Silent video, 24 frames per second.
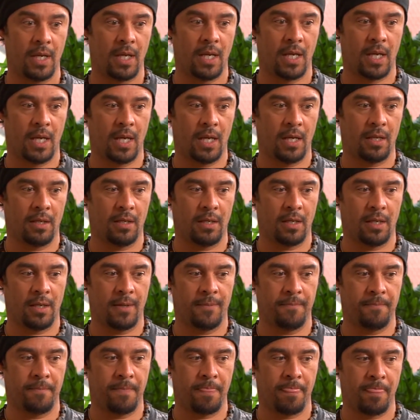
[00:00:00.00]

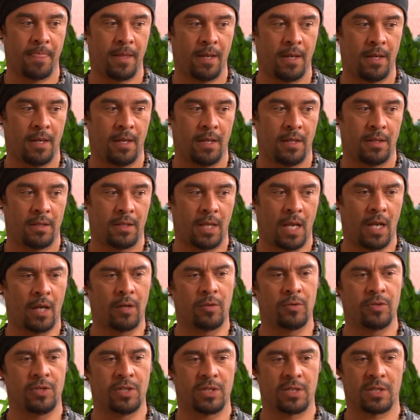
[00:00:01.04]
And they
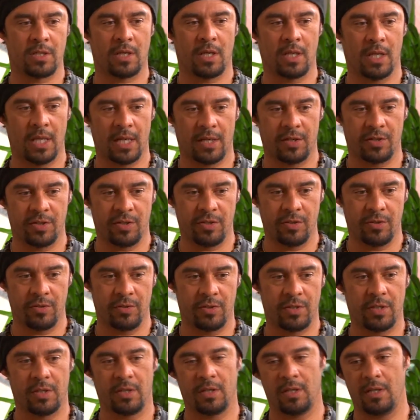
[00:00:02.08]
don't just collect
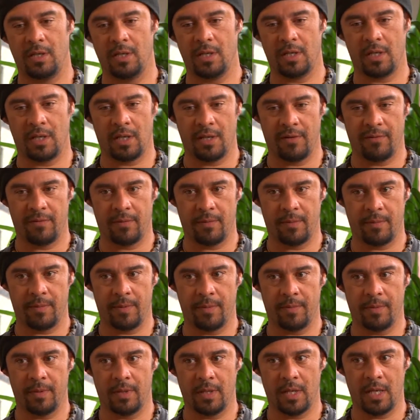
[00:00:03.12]
shoes and give them to
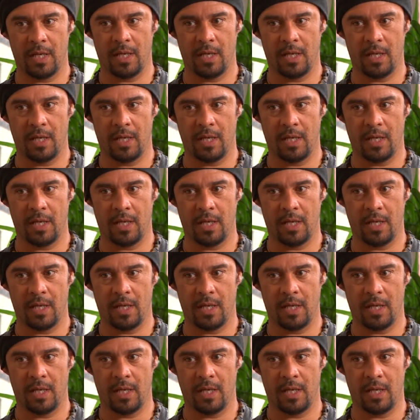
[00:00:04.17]
people.